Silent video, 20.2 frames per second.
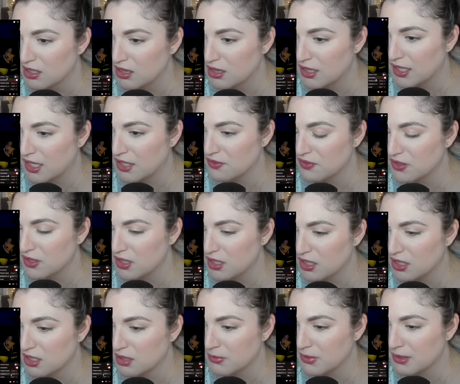Like, I feel
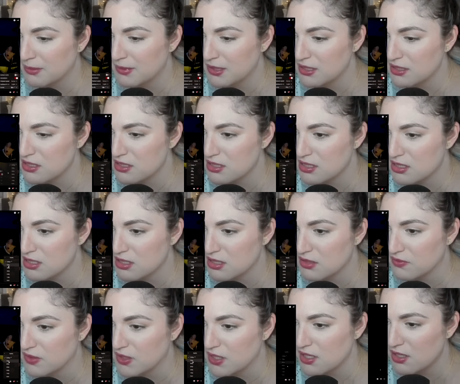like maybe it's just the
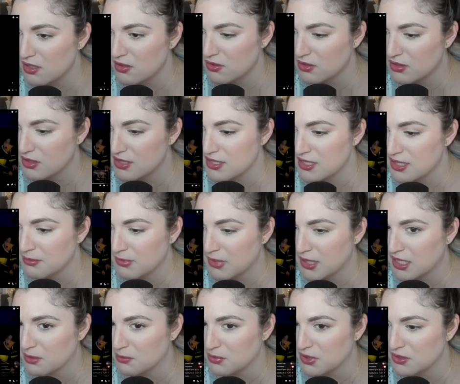video or is it my
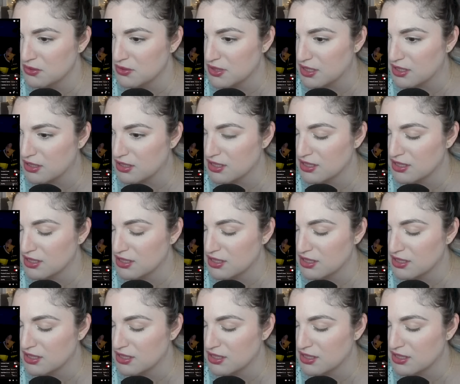computer?